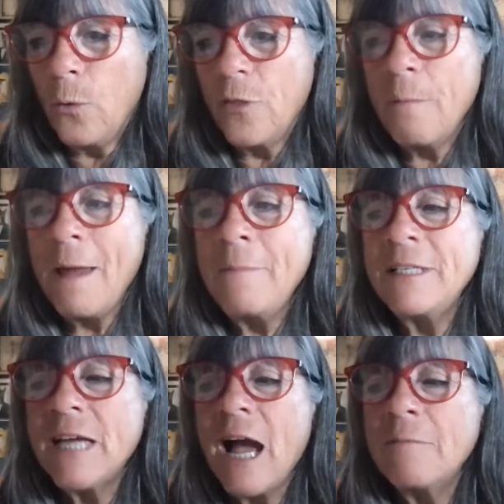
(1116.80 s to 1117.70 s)
There may be
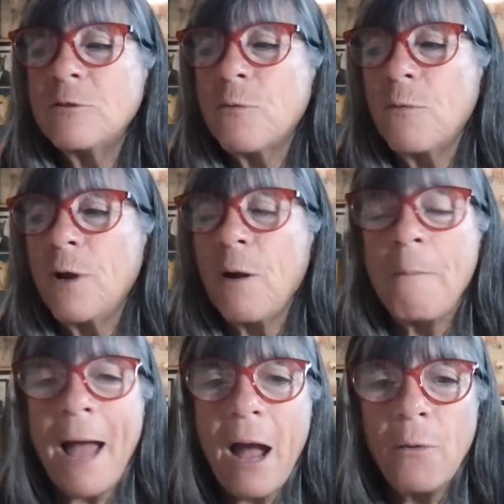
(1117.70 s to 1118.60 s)
times when we are
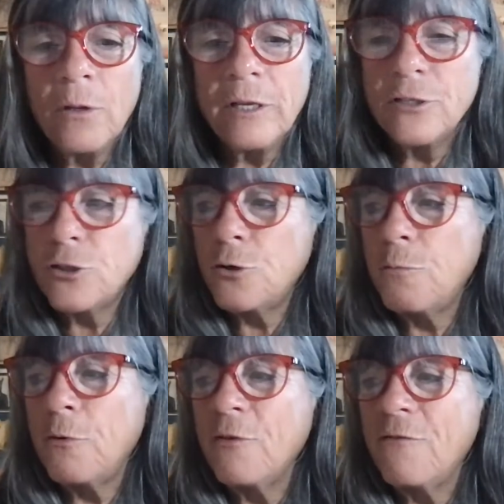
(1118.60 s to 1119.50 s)
powerless to
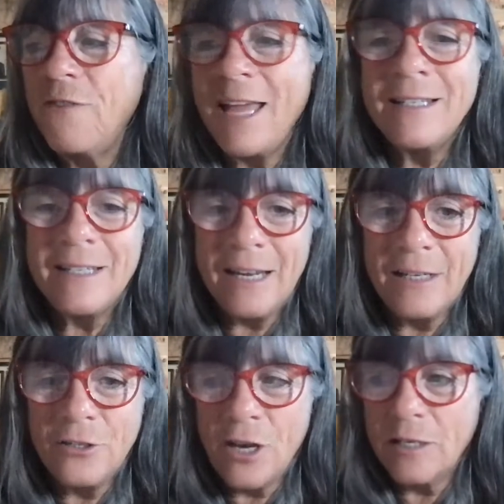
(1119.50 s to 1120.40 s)
prevent
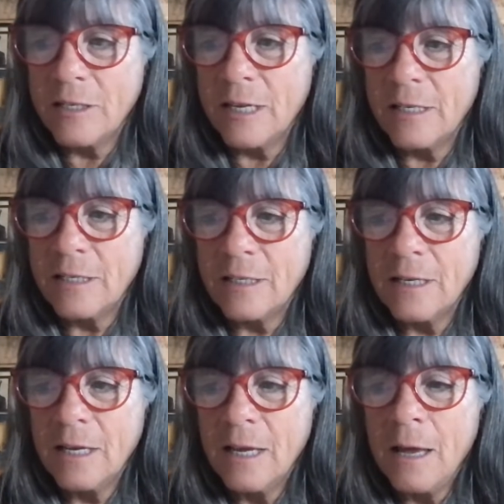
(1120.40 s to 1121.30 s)
injustice,
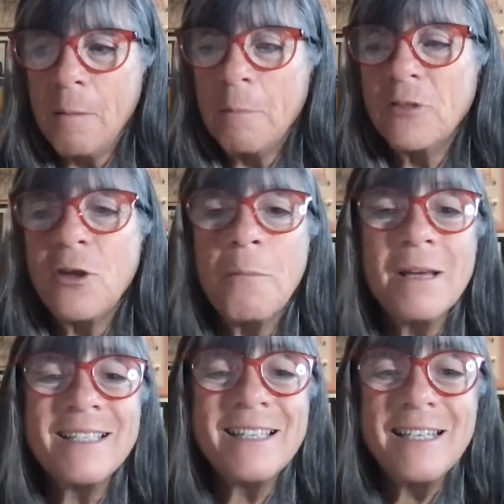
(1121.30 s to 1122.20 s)
but there
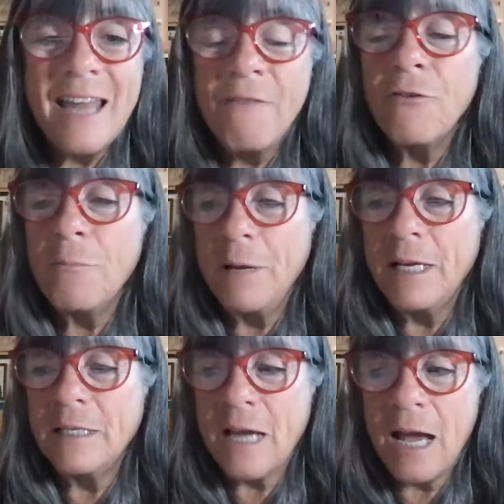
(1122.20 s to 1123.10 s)
must never be
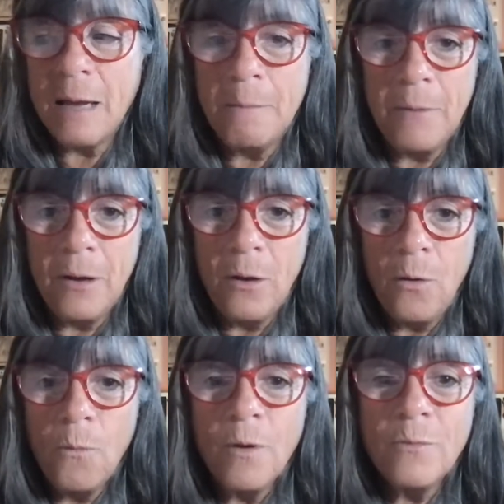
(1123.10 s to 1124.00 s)
a time
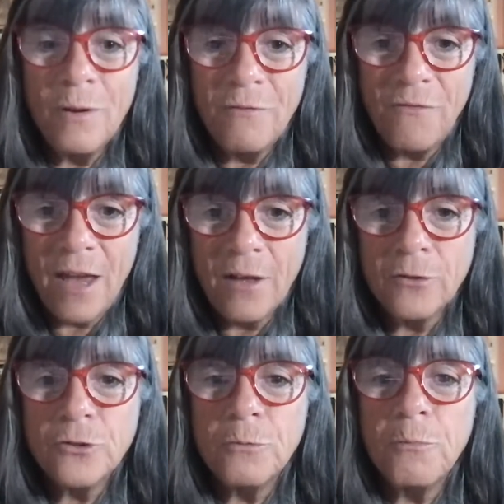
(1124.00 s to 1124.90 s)
when we
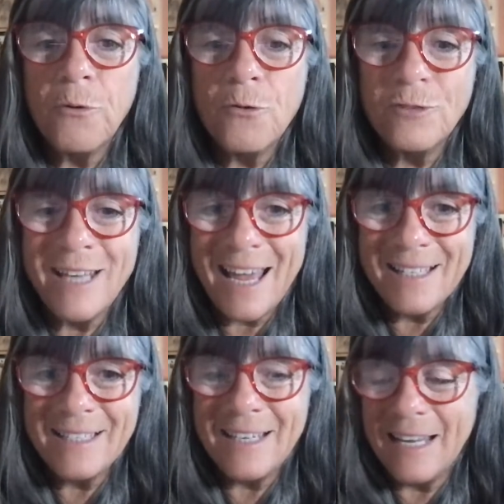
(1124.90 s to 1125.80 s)
fail to
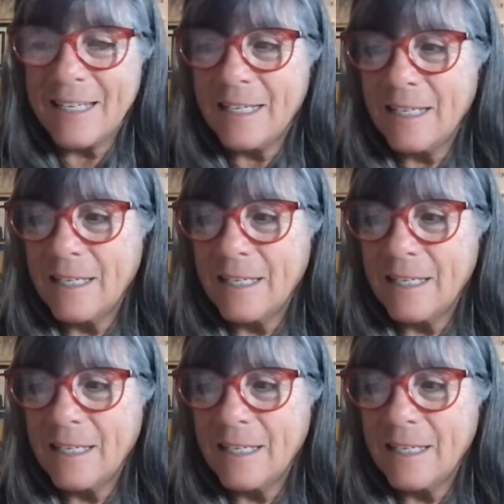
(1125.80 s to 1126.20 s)
protest it.